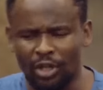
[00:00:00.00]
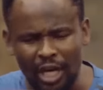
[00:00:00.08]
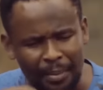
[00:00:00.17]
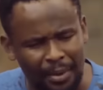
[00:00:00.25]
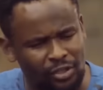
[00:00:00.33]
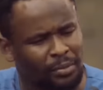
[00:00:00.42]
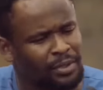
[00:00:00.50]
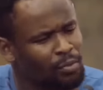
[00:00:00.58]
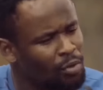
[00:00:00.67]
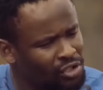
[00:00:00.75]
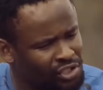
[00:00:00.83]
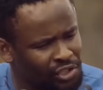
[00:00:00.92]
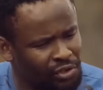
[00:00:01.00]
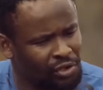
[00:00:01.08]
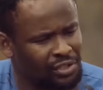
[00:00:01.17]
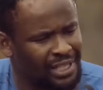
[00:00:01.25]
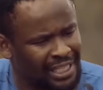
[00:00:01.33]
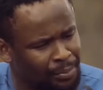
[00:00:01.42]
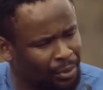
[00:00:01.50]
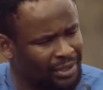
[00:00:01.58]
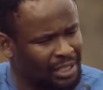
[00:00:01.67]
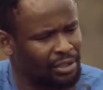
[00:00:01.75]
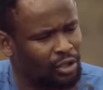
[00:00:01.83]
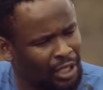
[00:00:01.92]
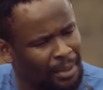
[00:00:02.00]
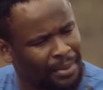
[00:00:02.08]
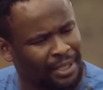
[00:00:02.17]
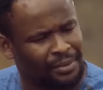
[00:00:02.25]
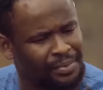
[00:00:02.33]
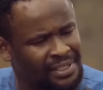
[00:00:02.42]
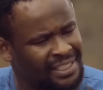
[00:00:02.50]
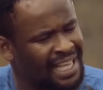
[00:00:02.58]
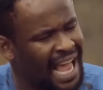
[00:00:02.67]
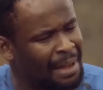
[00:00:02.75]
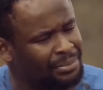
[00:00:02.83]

I'm talking about something more serious and important. You're talking about business.